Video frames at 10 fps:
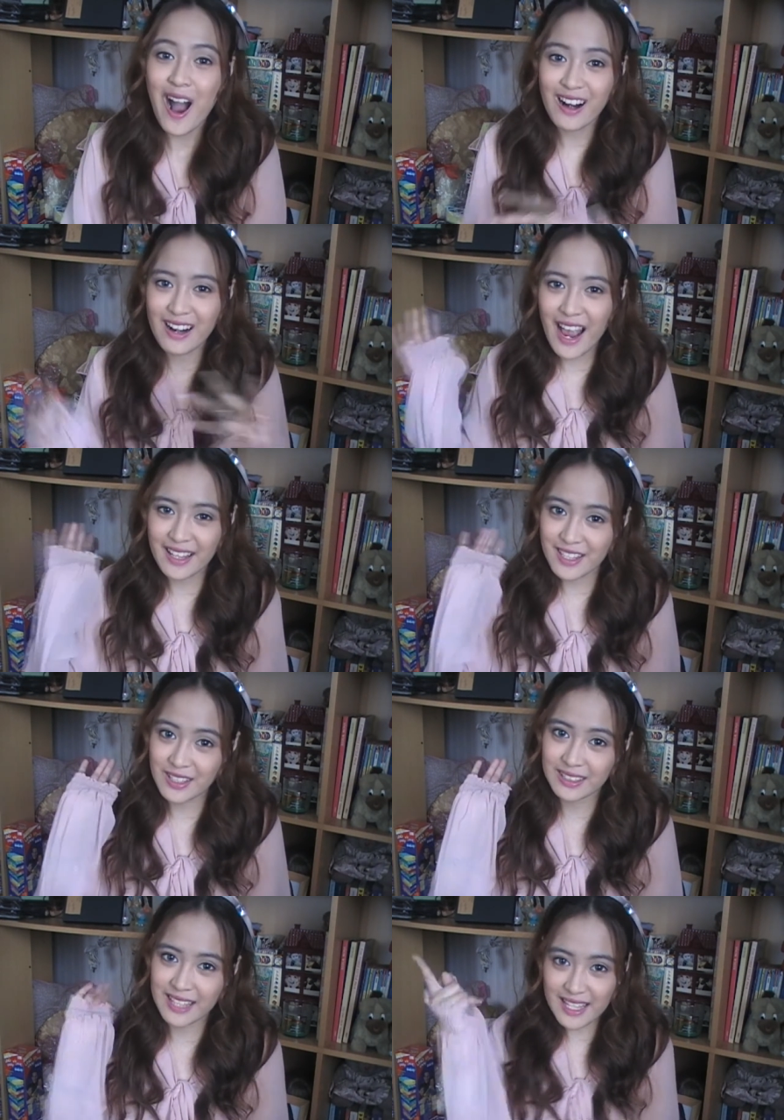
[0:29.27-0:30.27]
Alright,
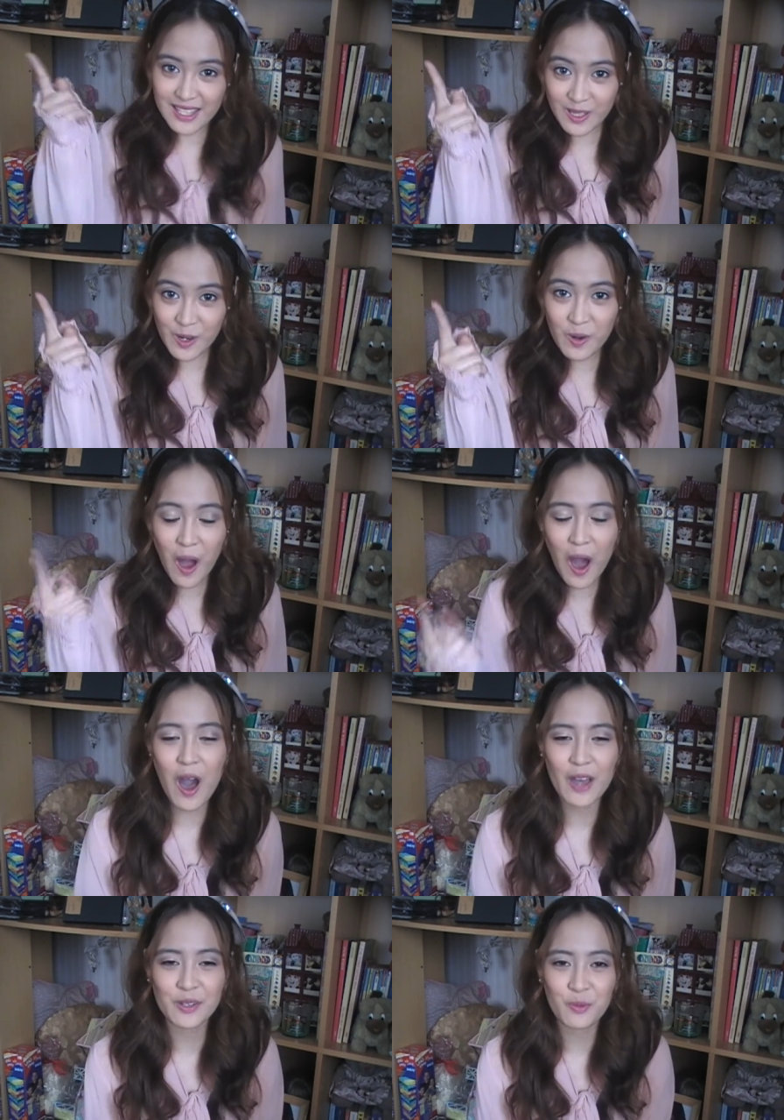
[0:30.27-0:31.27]
so let's go
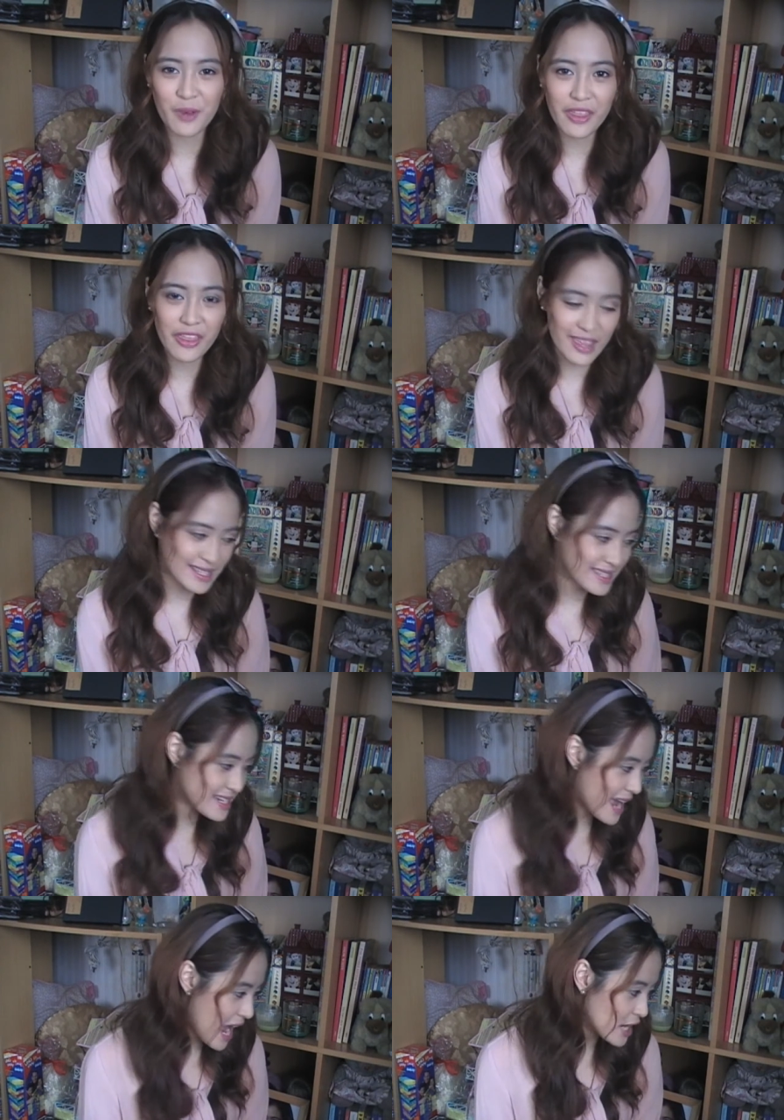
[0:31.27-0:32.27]
on with this
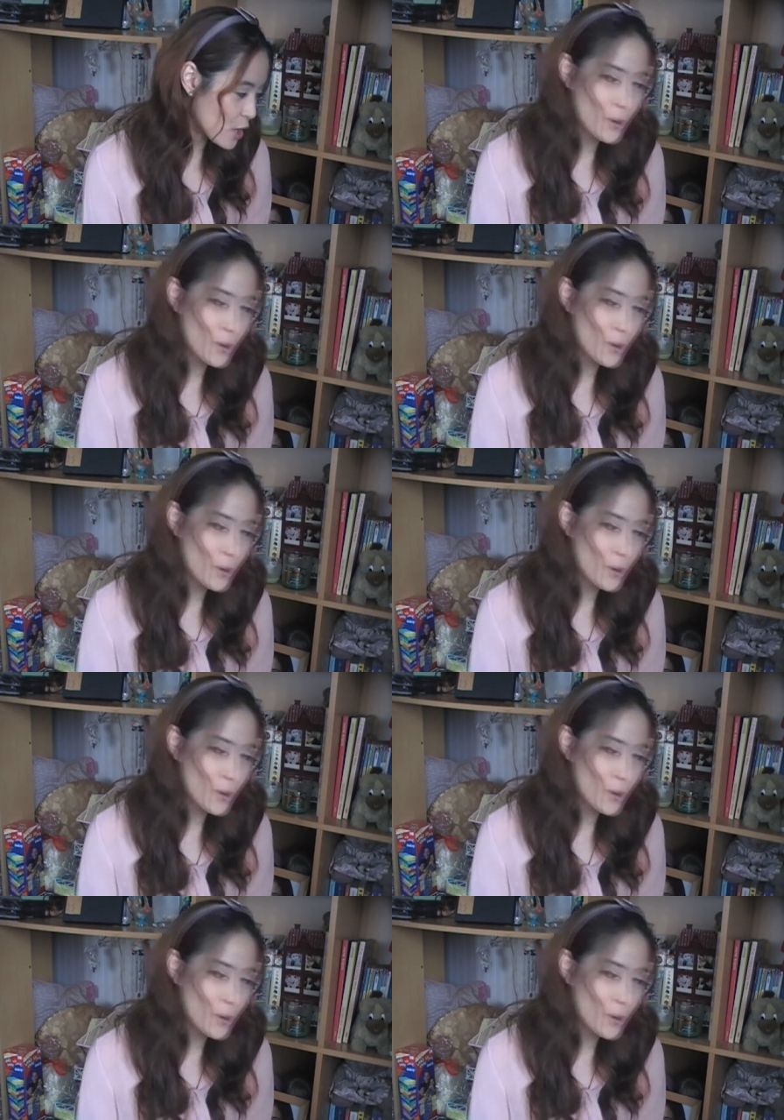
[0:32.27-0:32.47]
tag.